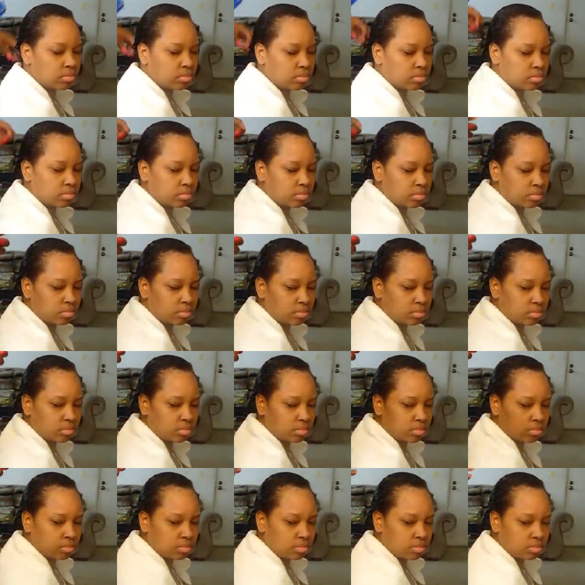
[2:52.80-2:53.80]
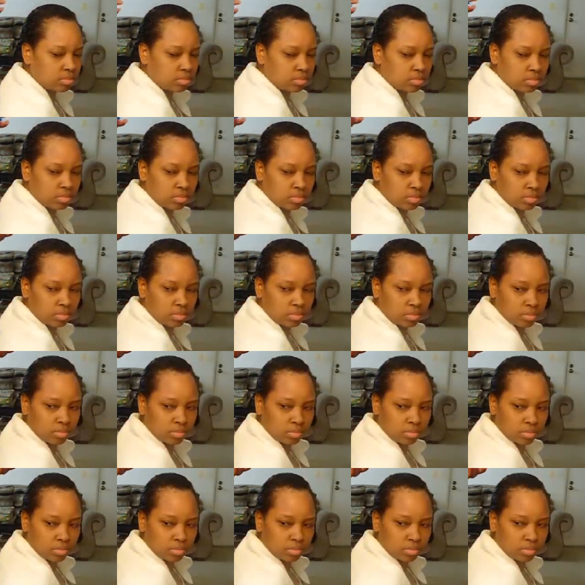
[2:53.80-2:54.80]

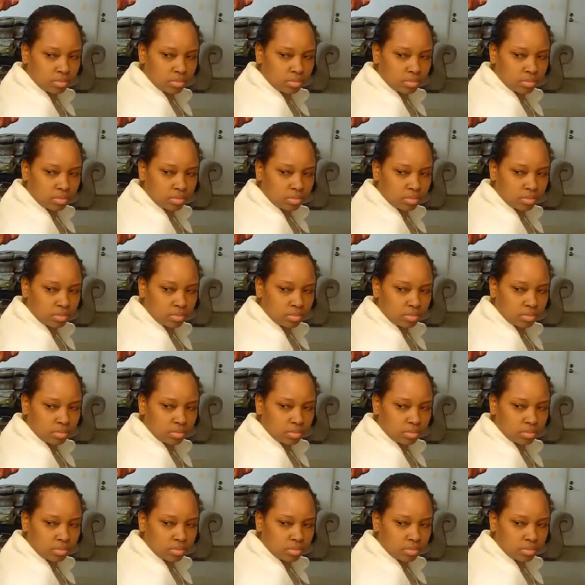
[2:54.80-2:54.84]
(silence)